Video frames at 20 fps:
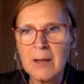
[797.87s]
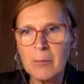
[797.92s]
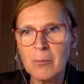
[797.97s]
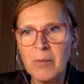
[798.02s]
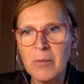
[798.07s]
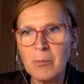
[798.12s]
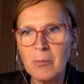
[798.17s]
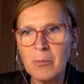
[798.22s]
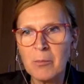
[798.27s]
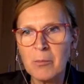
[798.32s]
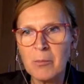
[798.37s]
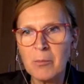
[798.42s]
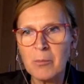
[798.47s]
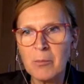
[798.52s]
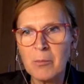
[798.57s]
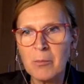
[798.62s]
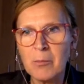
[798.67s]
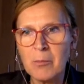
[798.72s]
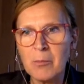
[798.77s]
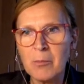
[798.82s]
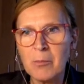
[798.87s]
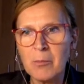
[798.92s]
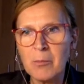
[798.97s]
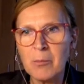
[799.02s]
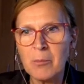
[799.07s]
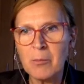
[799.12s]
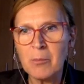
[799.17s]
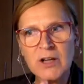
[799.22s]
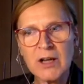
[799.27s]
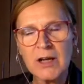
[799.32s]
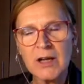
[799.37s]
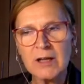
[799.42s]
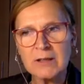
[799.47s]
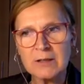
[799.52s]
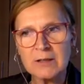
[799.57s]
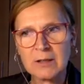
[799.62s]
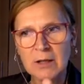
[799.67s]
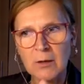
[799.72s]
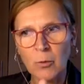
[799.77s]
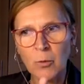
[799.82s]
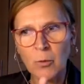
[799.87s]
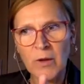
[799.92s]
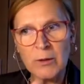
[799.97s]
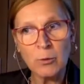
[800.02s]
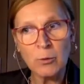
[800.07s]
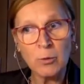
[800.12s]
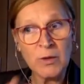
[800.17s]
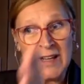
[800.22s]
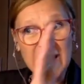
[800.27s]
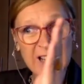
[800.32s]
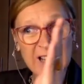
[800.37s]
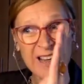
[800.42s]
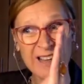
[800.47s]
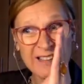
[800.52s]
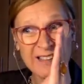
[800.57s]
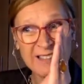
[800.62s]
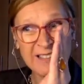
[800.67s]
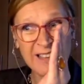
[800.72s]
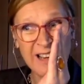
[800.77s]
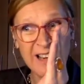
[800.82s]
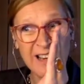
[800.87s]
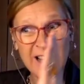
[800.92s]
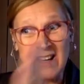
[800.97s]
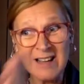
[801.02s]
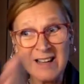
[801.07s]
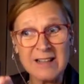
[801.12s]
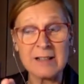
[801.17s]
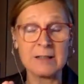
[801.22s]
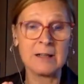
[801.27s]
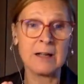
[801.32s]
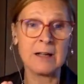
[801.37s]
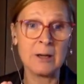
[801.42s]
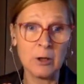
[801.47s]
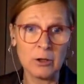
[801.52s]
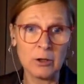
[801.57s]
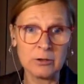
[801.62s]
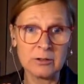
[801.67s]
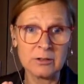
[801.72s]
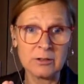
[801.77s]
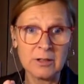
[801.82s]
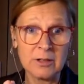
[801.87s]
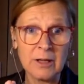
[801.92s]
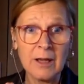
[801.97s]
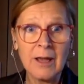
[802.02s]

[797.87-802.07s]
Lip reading: but we appreciate when we learn a lot.